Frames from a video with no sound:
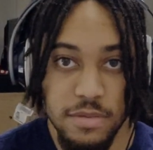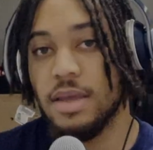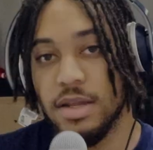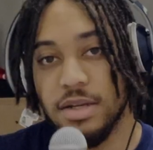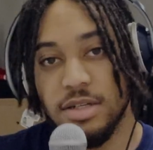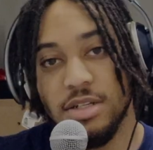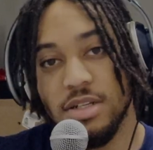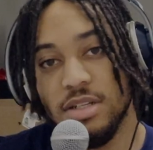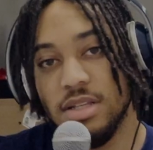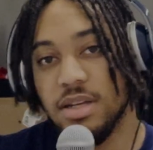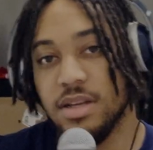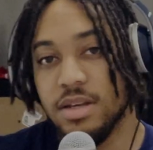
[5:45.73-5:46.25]
It's
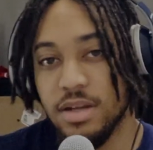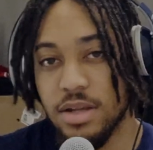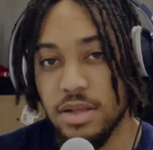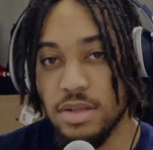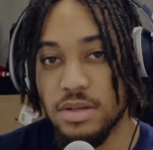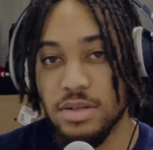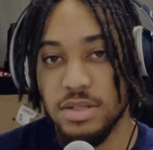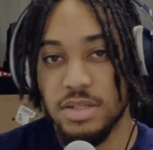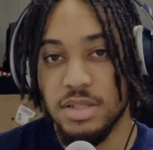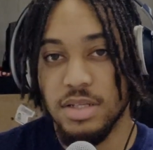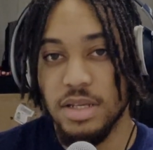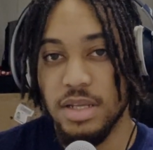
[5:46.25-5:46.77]
just another
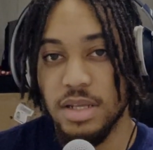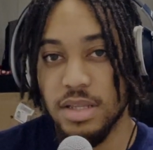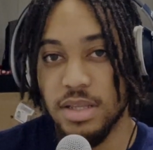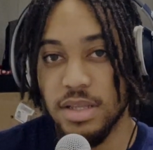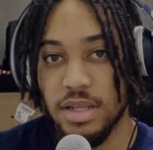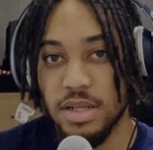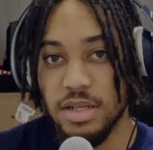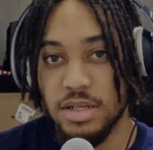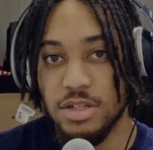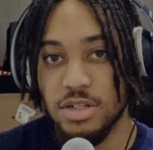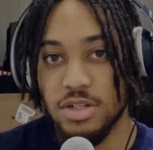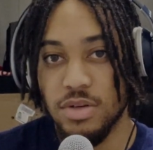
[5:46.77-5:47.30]
scene
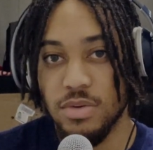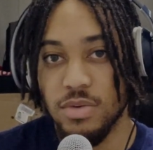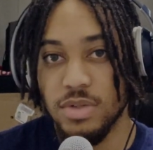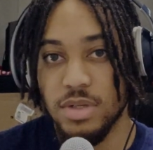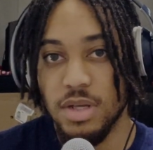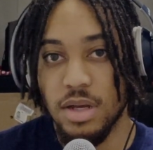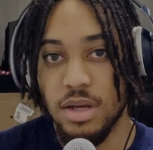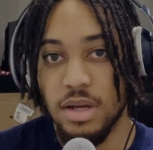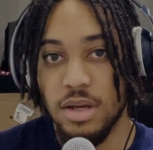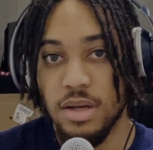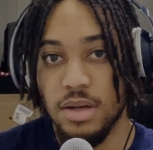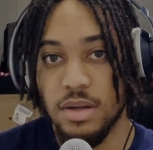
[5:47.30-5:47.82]
that shows
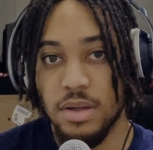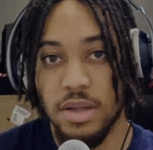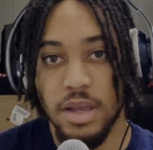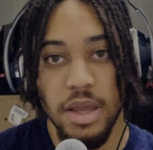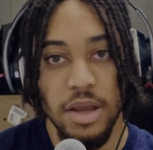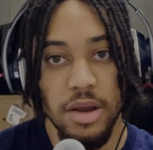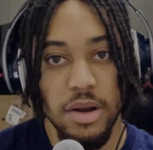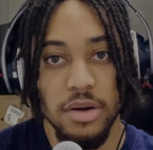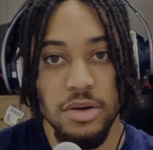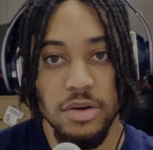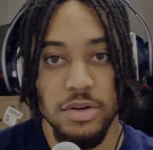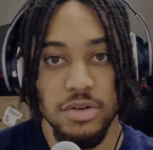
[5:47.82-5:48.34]
a
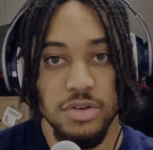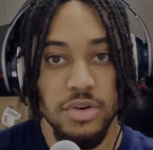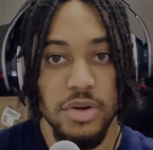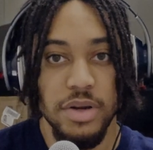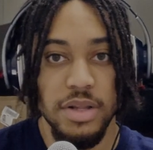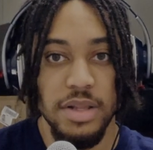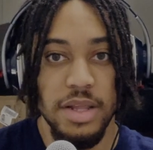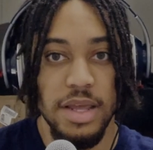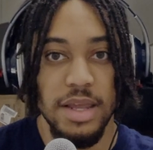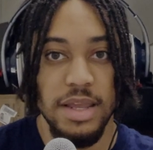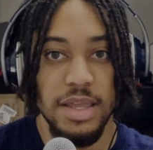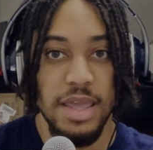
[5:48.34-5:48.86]
character trait
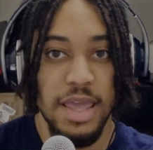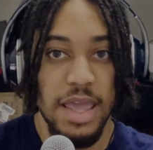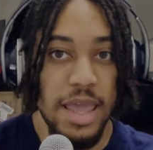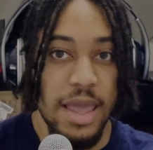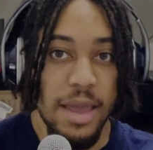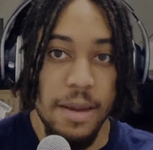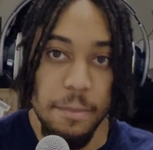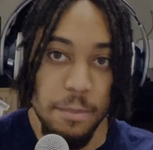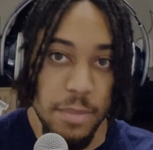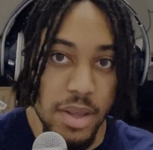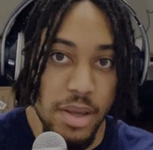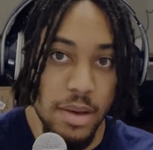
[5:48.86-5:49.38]
that
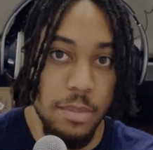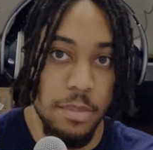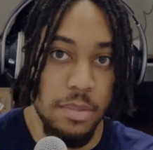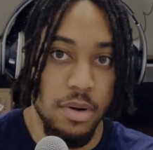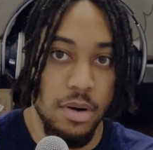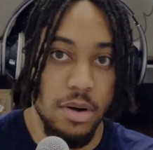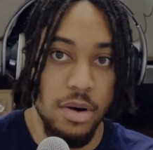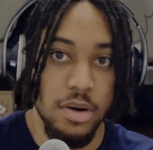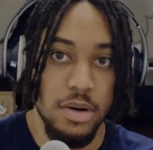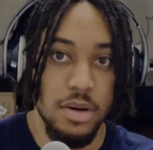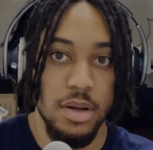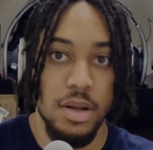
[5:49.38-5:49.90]
can't be a
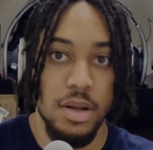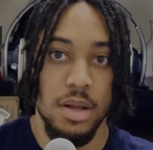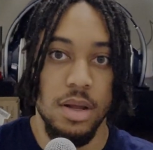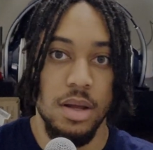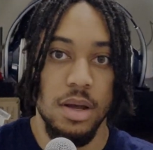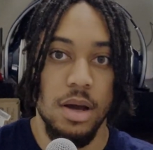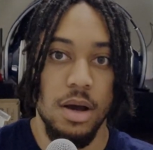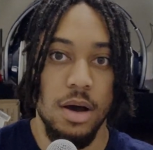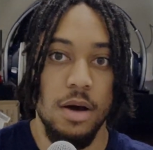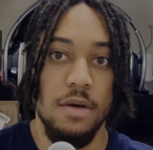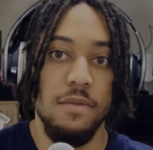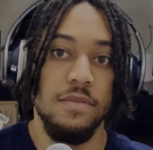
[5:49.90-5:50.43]
part
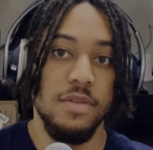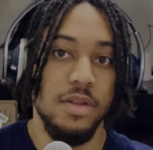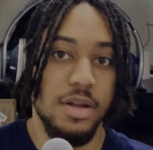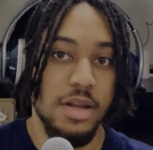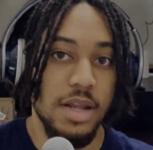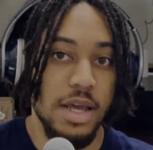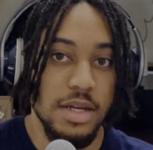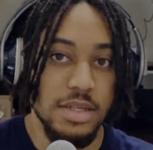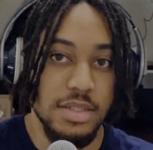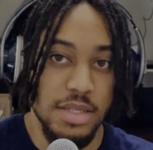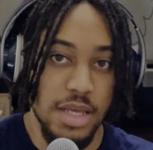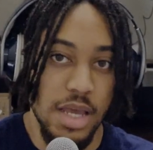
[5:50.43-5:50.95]
of the
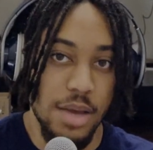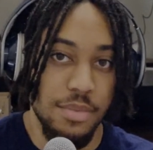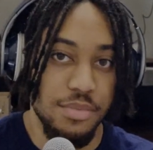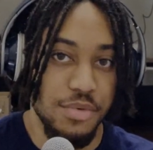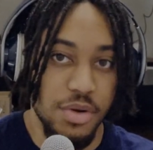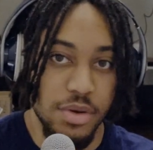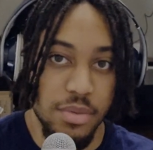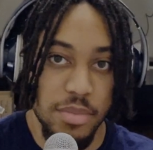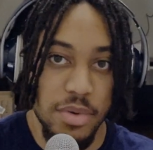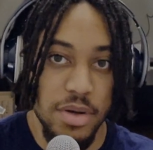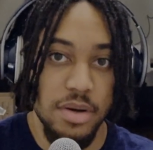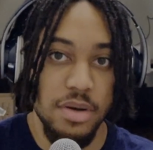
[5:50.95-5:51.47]
next Captain
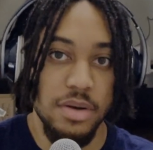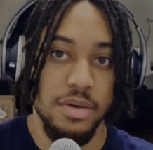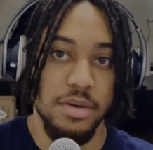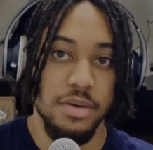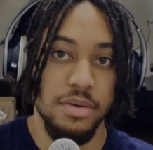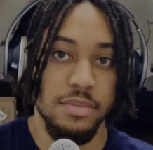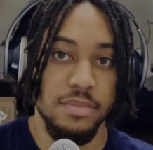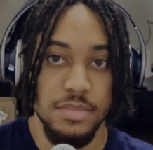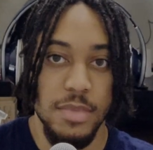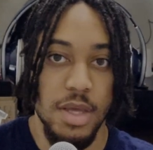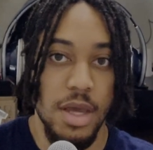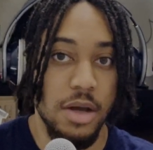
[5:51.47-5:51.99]
America
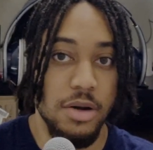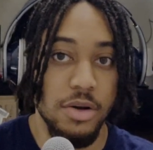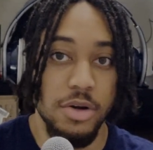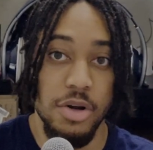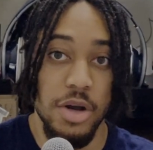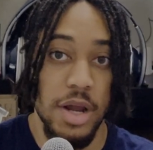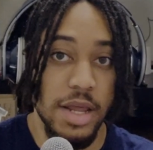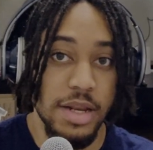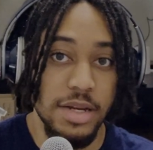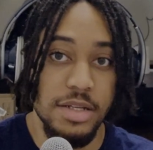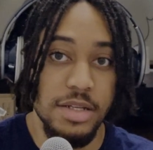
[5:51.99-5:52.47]
under any